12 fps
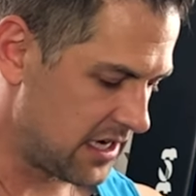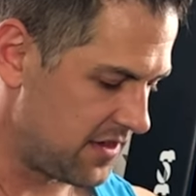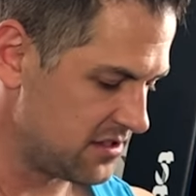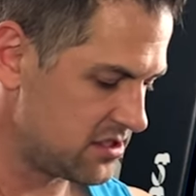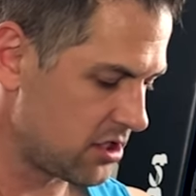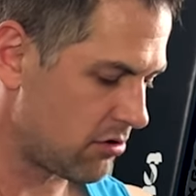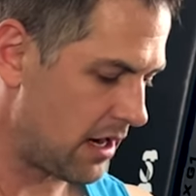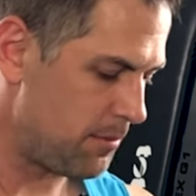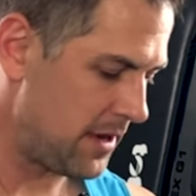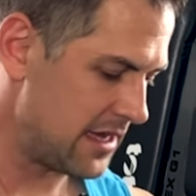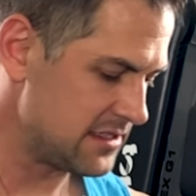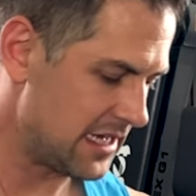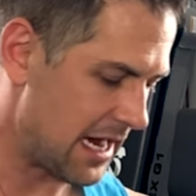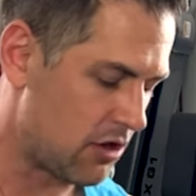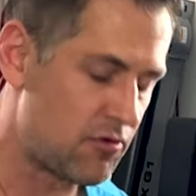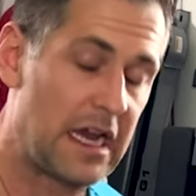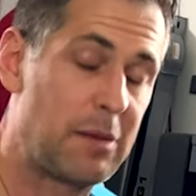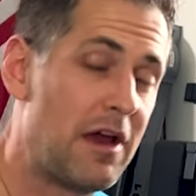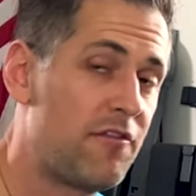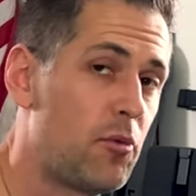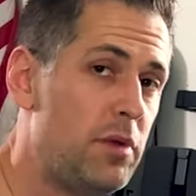yeah, this is a great band set. I would recommend for